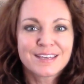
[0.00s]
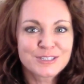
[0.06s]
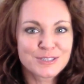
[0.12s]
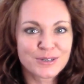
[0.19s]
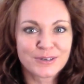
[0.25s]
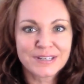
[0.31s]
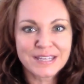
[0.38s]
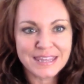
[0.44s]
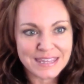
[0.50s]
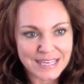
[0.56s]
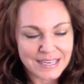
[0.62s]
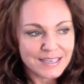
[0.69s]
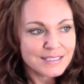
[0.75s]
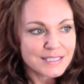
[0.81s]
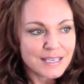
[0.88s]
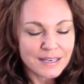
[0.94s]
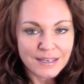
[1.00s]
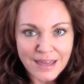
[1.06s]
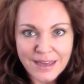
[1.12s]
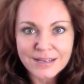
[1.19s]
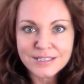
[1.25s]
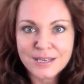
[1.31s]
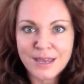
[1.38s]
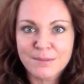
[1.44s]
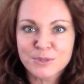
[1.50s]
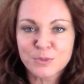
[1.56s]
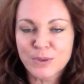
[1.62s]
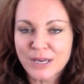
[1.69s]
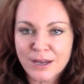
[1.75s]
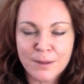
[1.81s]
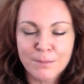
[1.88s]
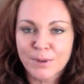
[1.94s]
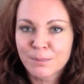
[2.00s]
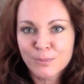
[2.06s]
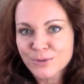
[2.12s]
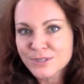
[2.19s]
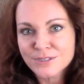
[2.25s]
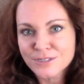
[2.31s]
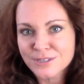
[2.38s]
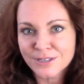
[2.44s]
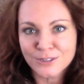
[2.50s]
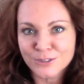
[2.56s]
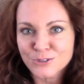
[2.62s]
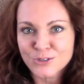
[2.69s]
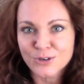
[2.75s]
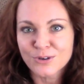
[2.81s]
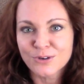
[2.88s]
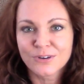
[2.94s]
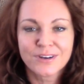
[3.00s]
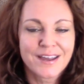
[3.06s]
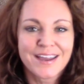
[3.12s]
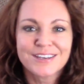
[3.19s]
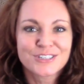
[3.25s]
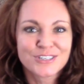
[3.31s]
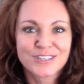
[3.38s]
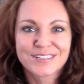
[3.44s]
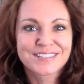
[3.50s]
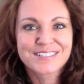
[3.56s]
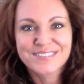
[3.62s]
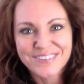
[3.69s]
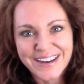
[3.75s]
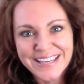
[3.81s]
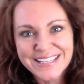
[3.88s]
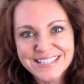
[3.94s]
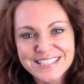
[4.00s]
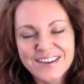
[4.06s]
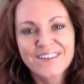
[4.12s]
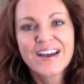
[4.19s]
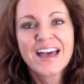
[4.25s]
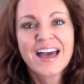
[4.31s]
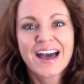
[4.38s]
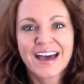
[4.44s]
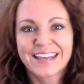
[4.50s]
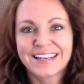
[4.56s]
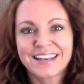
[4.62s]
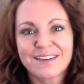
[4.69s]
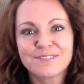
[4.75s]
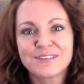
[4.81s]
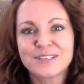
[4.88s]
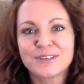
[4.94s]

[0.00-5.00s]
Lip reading: certain things. And a lot of times we come up with signature creations, right? So I'd love